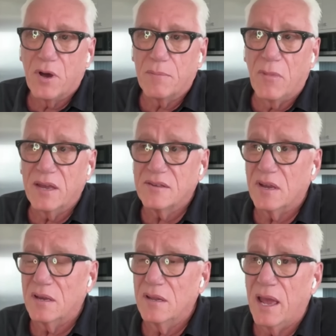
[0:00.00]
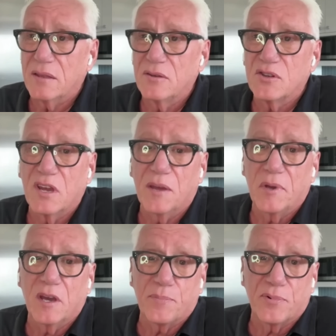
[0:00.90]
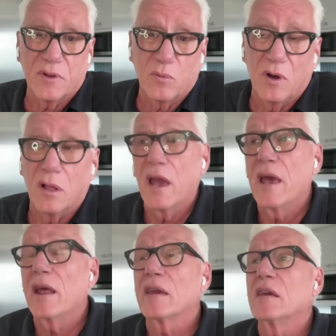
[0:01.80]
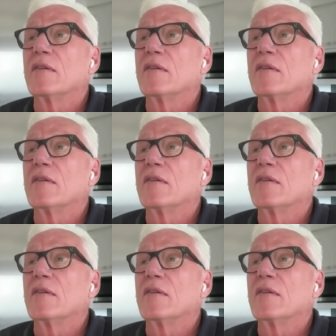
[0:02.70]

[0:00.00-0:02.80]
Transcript: but my second act is shaping up pretty well. And I